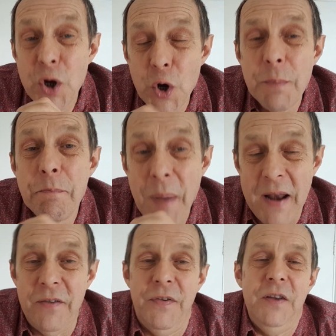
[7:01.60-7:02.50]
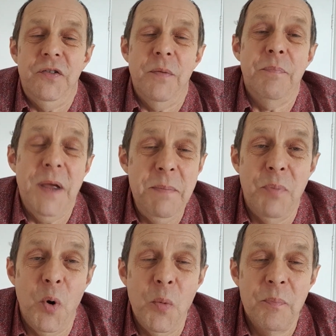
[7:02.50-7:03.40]
good benefit to
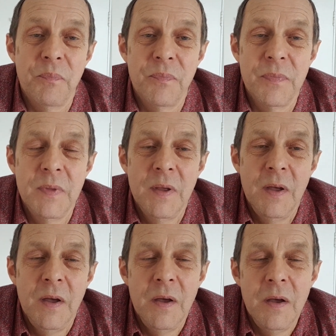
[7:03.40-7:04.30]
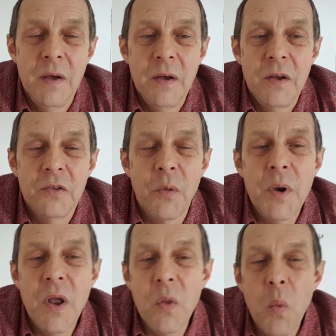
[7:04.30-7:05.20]
people. So
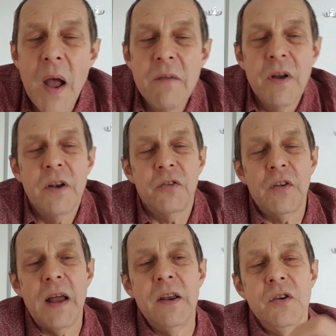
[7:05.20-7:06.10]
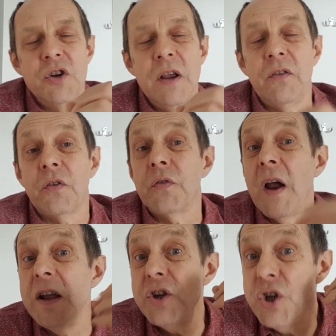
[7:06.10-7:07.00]
another way of understanding Jesus'
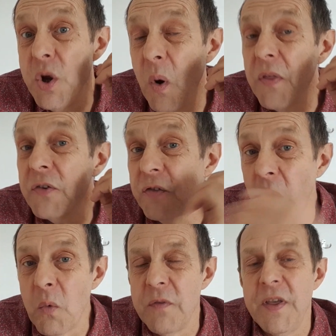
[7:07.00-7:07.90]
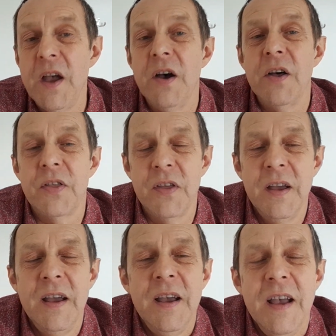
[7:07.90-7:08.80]
phrase, "You are the salt of the earth,"
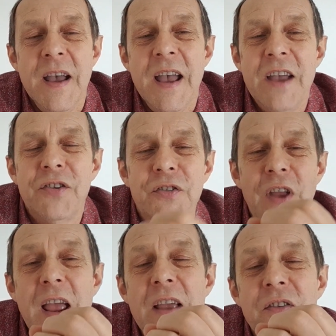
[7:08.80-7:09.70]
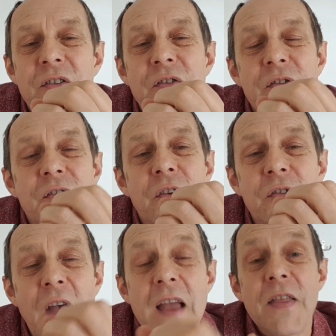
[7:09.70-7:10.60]
is to
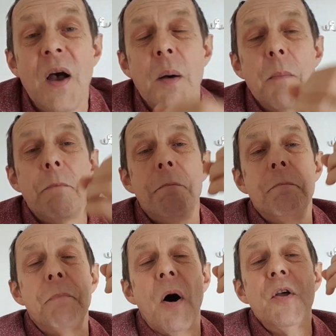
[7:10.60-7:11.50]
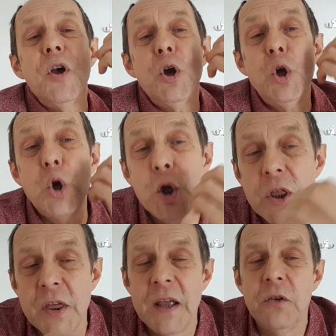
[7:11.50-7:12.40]
say that by the good
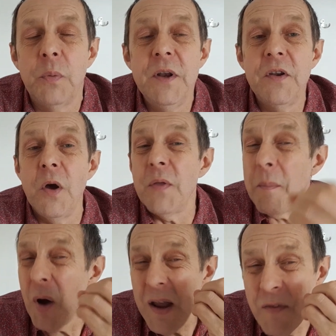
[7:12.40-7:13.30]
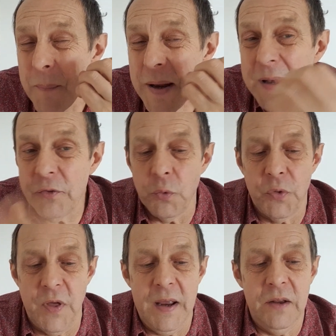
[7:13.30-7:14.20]
things we do, there might even be little
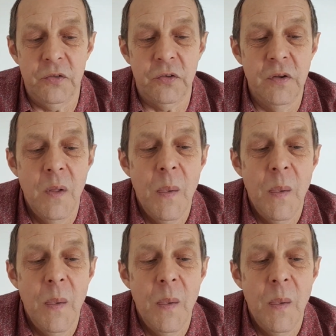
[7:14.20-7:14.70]
things,